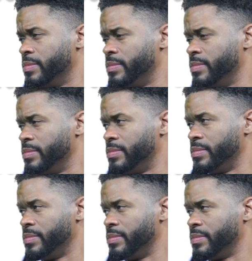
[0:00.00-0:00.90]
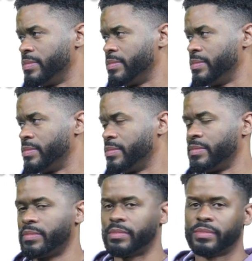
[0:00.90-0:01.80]

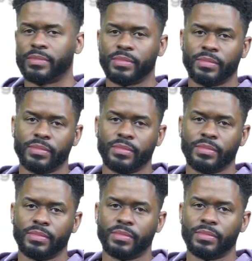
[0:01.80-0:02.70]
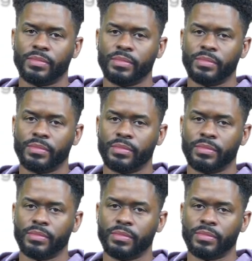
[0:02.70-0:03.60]

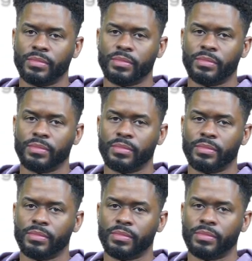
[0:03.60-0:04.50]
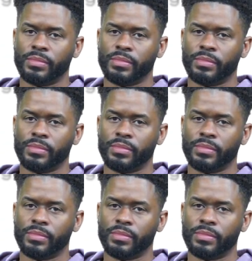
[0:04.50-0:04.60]
No words are spoken by the person on screen.